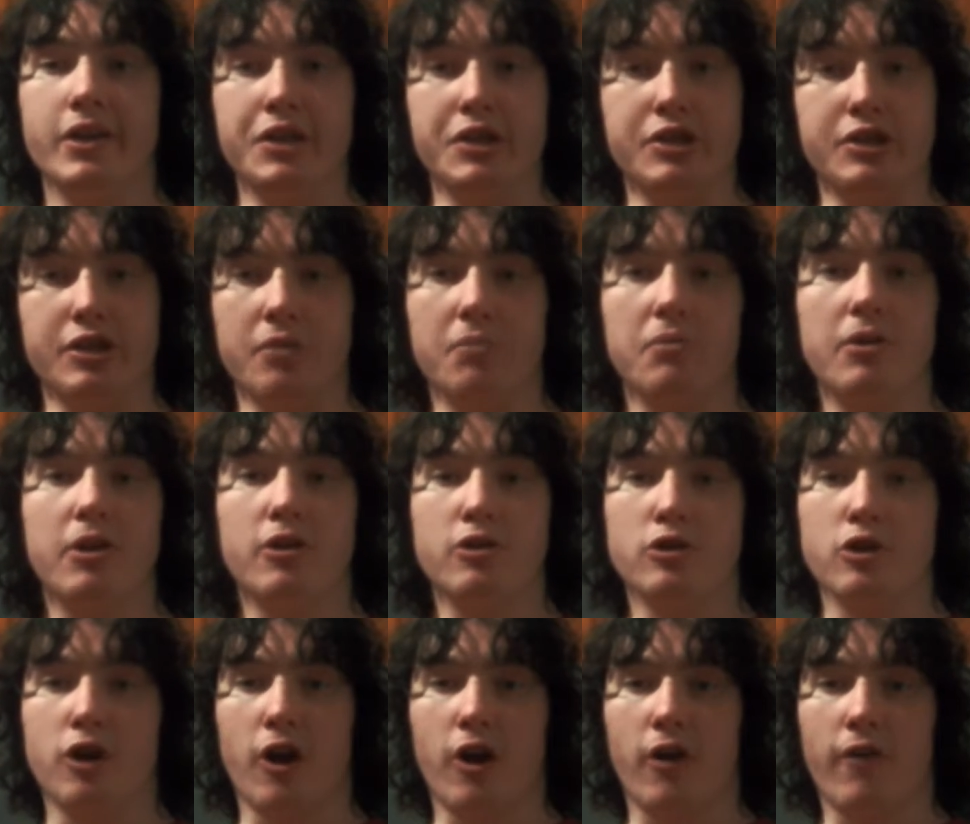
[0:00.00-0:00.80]
Terminator
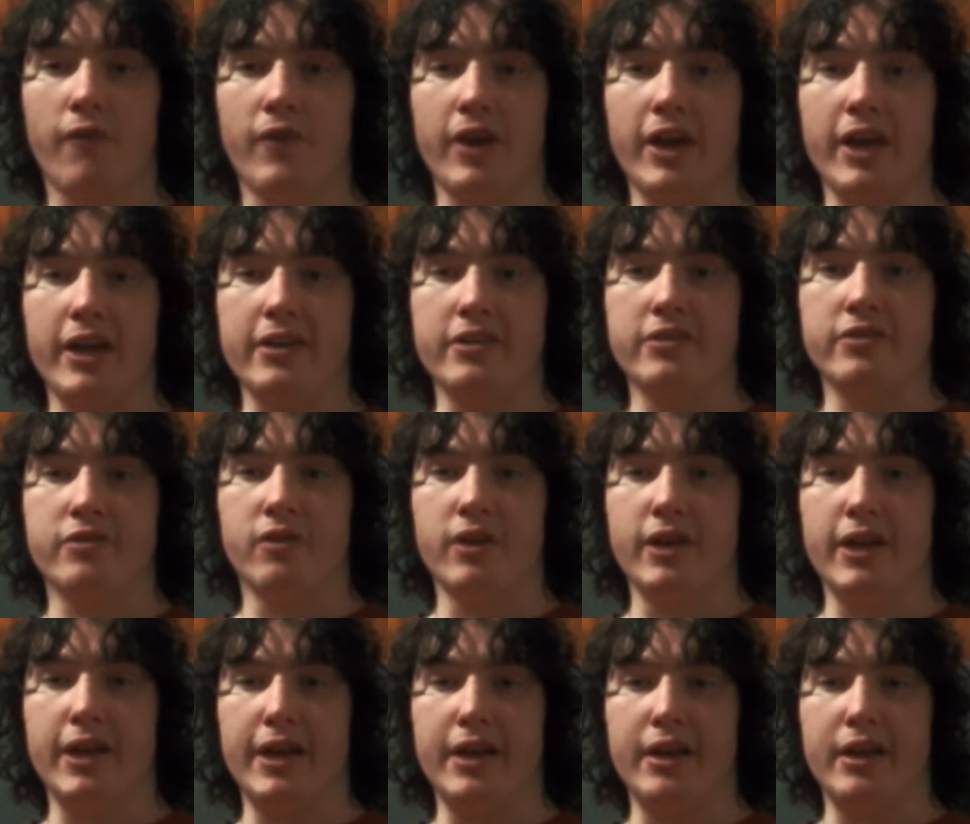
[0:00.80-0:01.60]
Dark Fate is
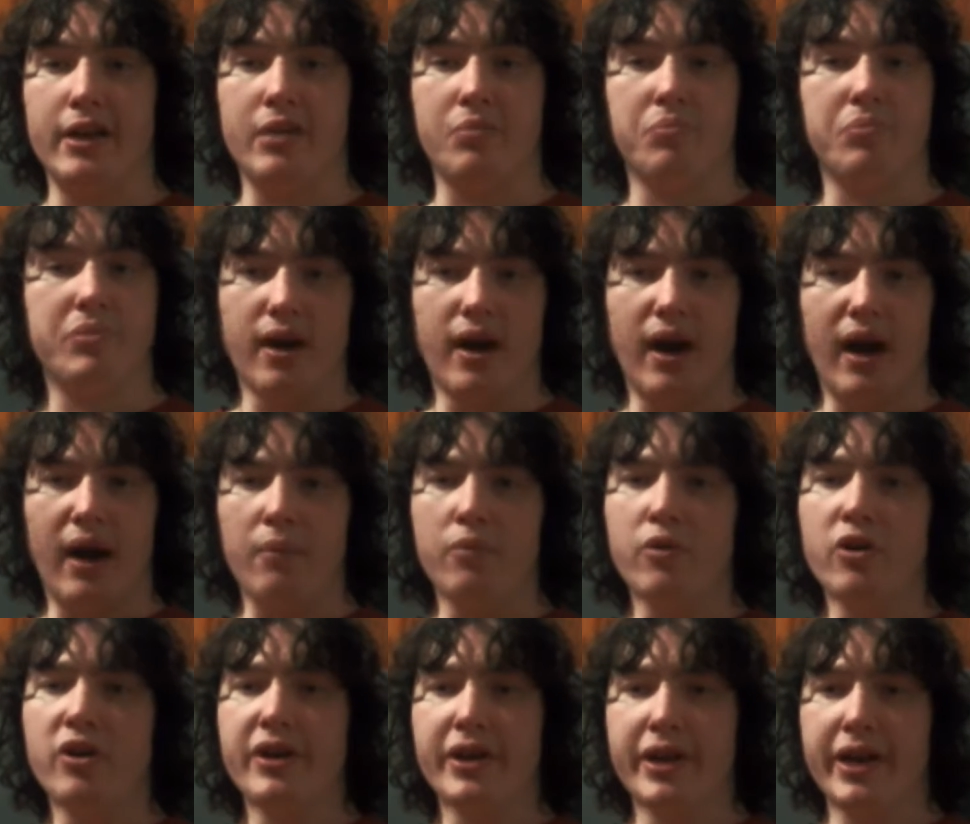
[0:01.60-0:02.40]
going to end up, I'm
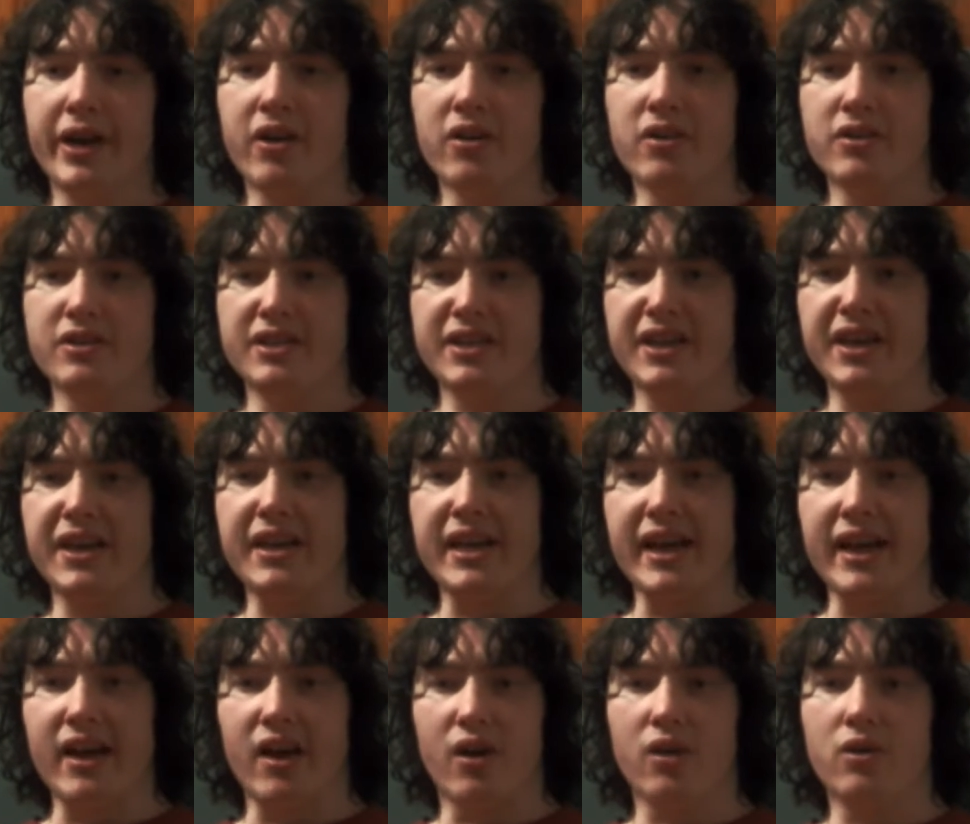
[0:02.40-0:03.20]
going to guarantee
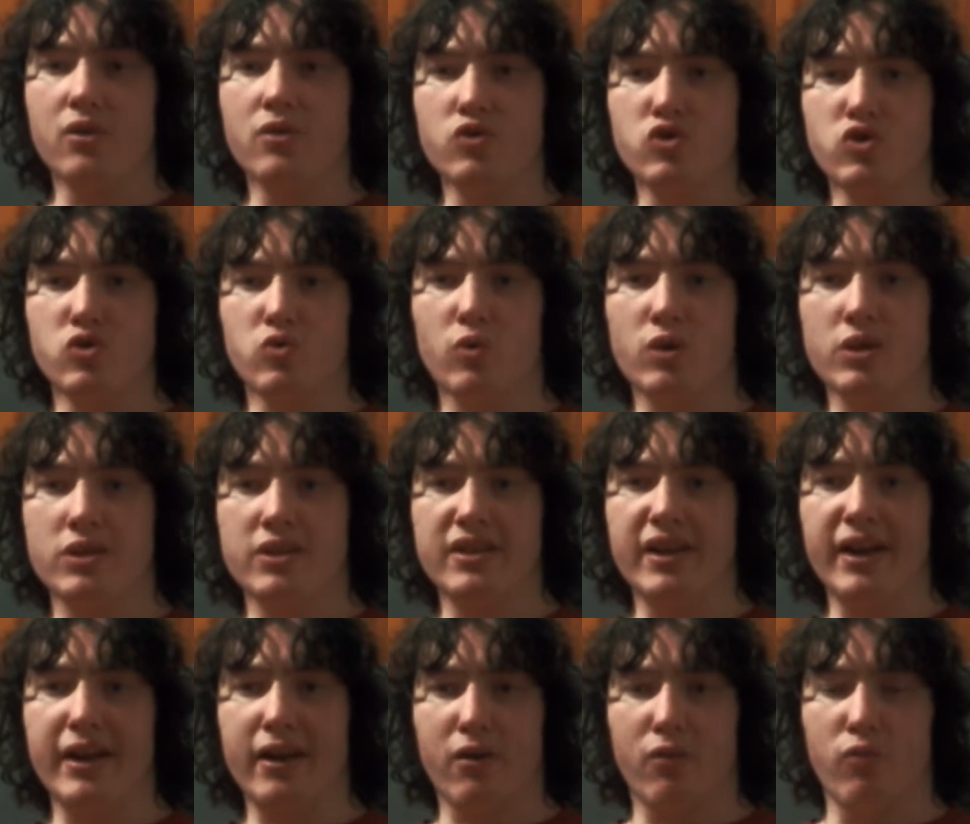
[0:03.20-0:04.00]
that Arnold
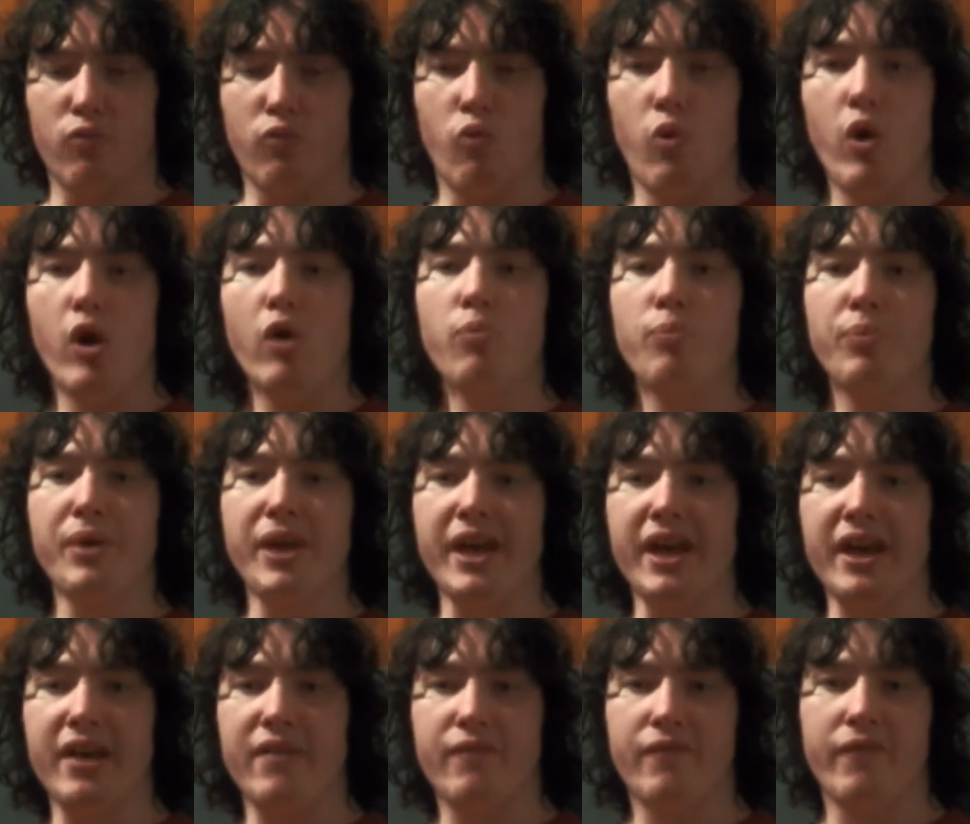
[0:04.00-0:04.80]
Schwarzenegger will
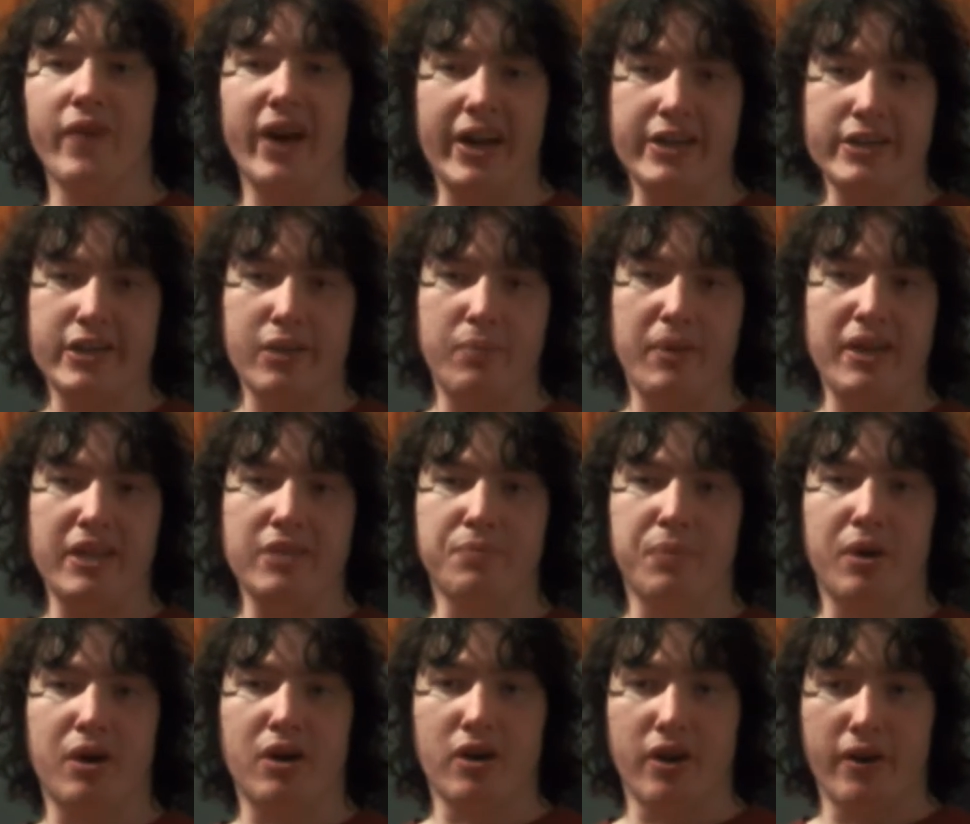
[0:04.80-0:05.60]
be, in fact, the best
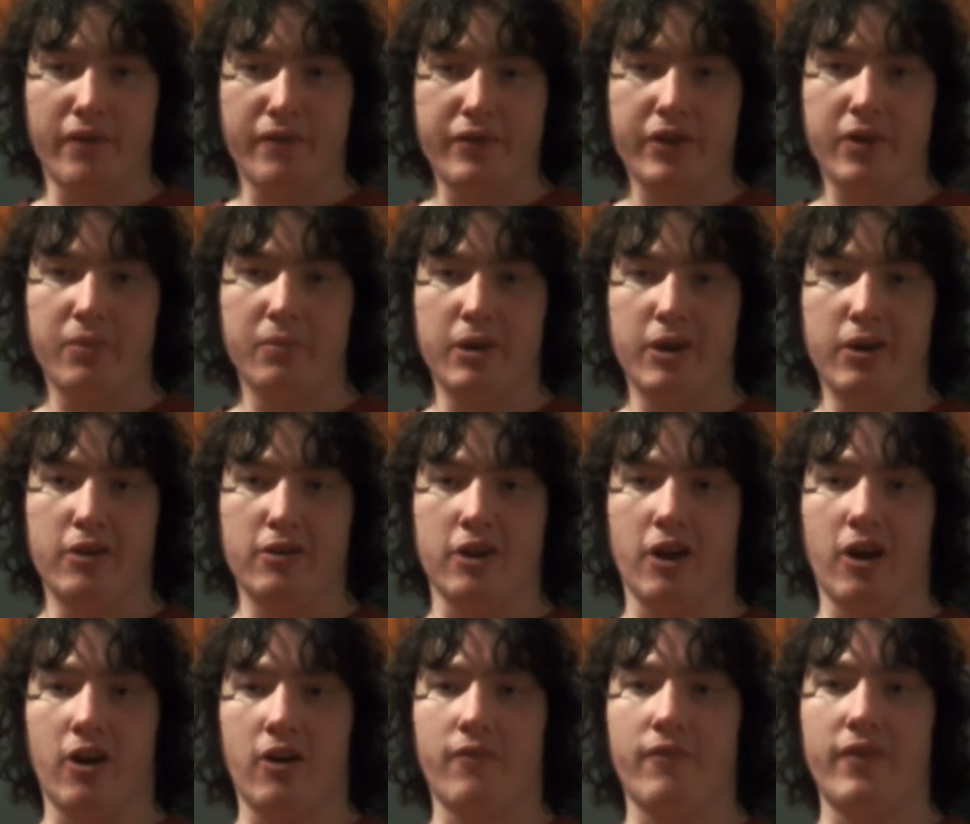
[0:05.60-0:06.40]
part of Terminator
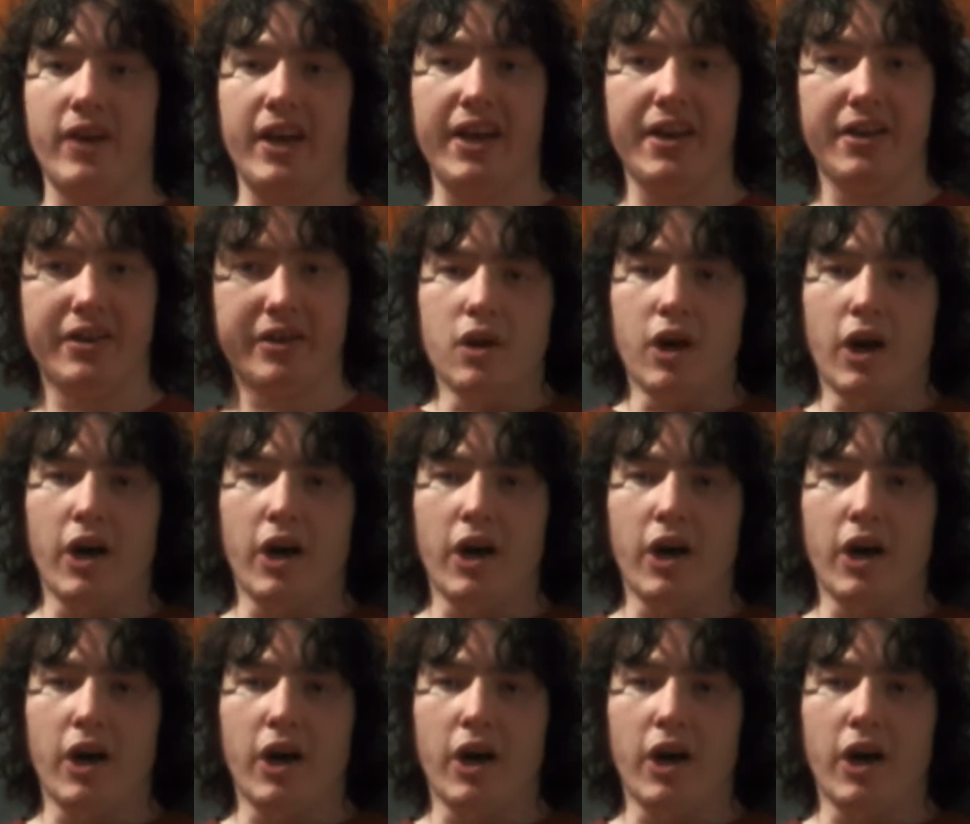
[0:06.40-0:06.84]
Dark Fate.